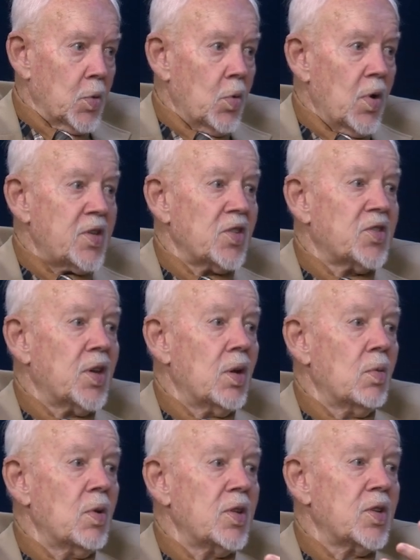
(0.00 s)
she which was, is
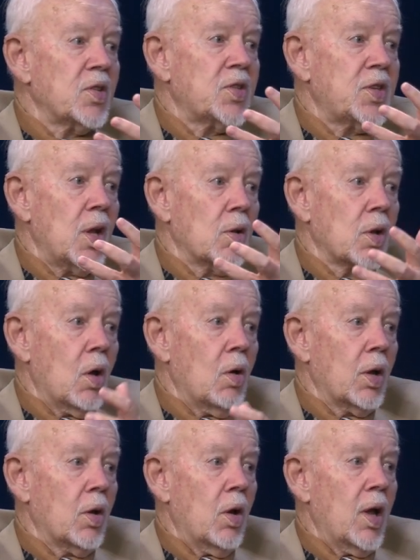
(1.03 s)
which is still
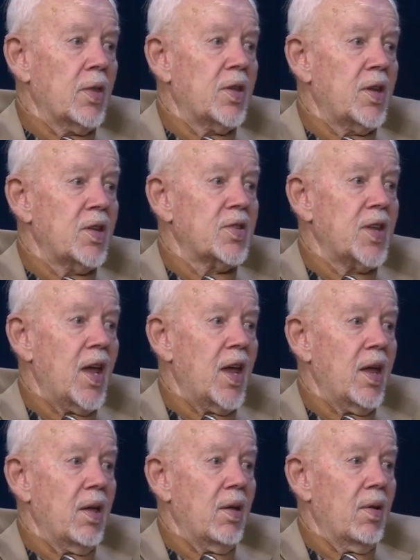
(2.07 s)
going on to this
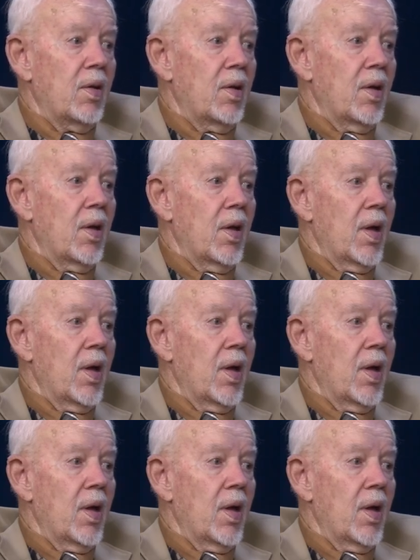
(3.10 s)
day. So yeah.